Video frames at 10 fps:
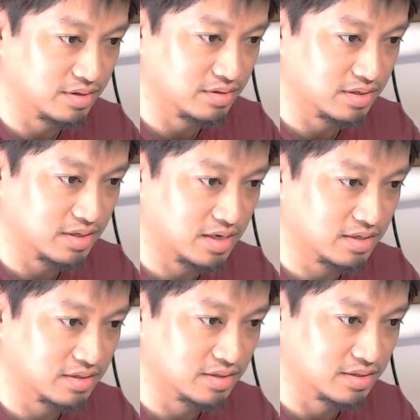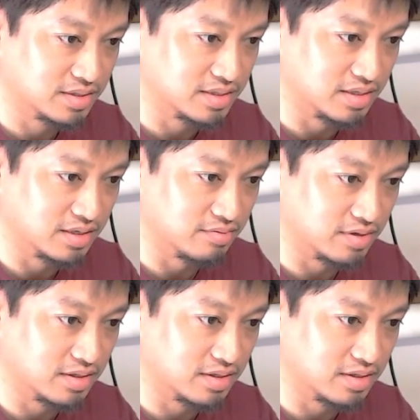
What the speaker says: You can kind of see it right